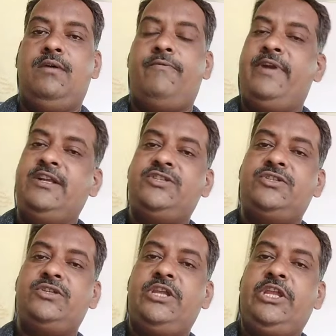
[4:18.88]

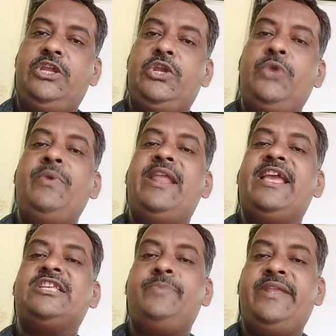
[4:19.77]
Friends, you
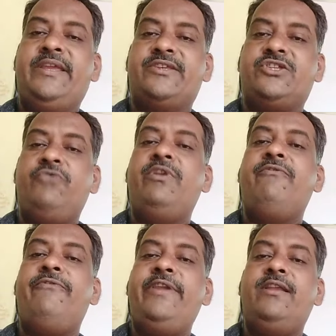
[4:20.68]
will
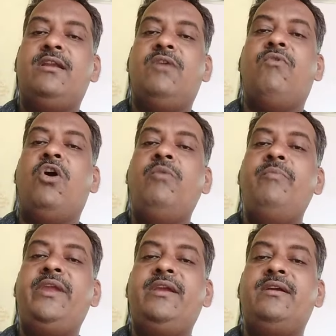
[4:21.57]
feel a warm
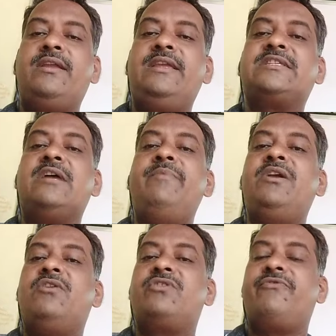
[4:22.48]
air is coming
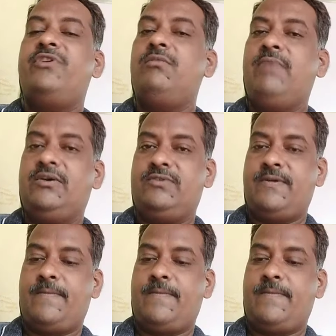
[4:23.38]
out of your mouth.